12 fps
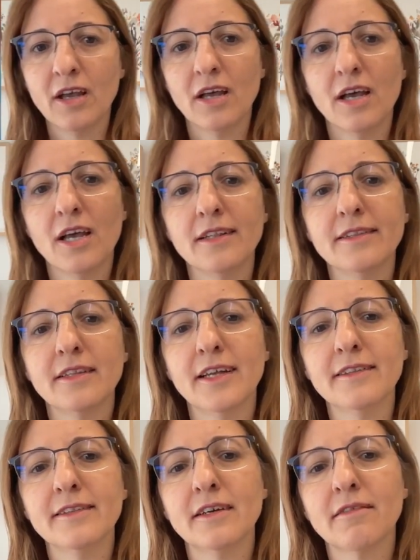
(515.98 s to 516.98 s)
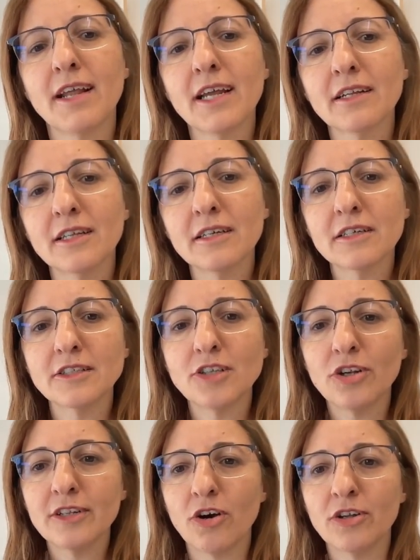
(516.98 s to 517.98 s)
And then the rectangles
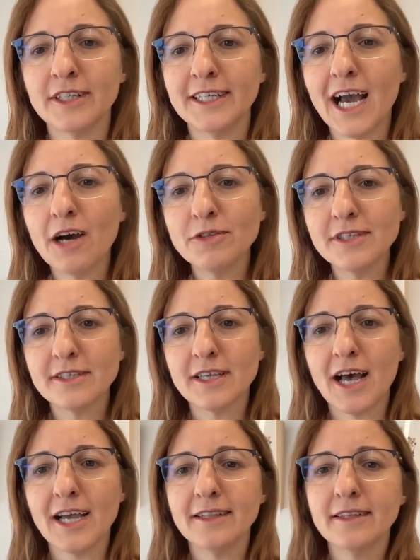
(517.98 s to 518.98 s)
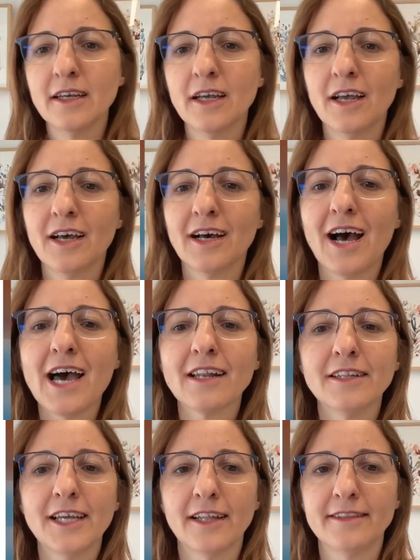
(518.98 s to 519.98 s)
on the outside are
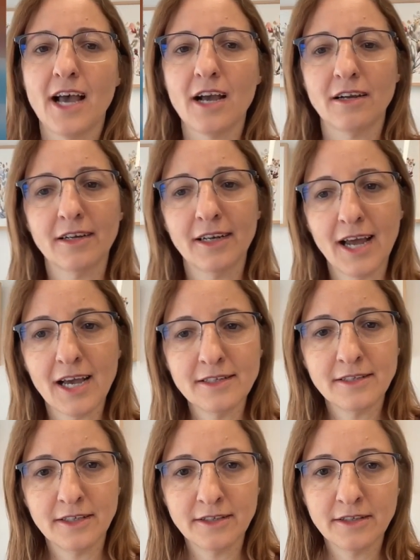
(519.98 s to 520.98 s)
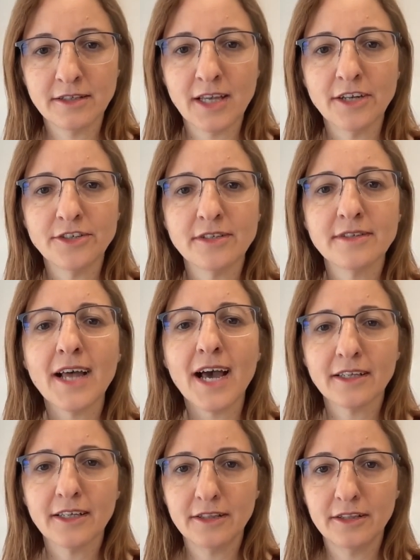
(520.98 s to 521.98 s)
the attack classes, such as
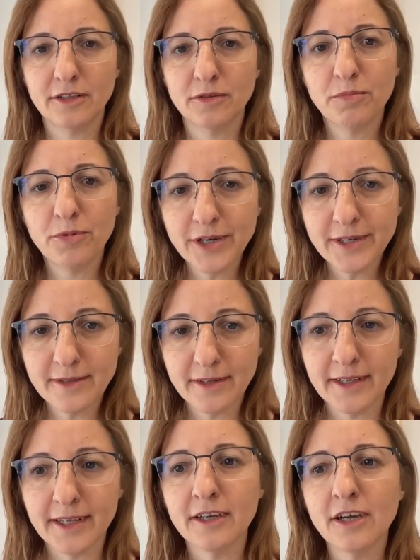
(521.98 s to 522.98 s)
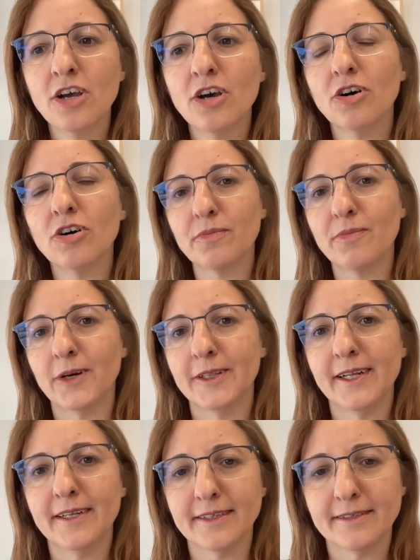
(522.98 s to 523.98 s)
targeted poisoning or
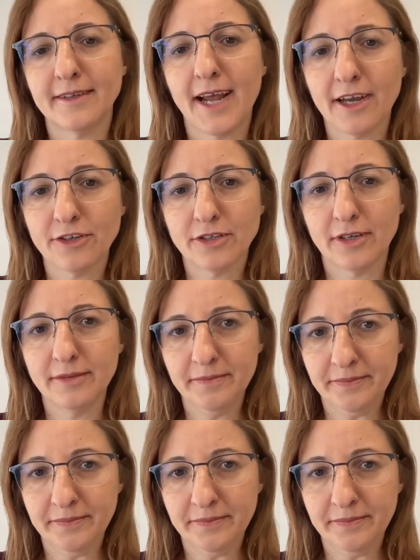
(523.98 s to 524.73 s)
model extraction.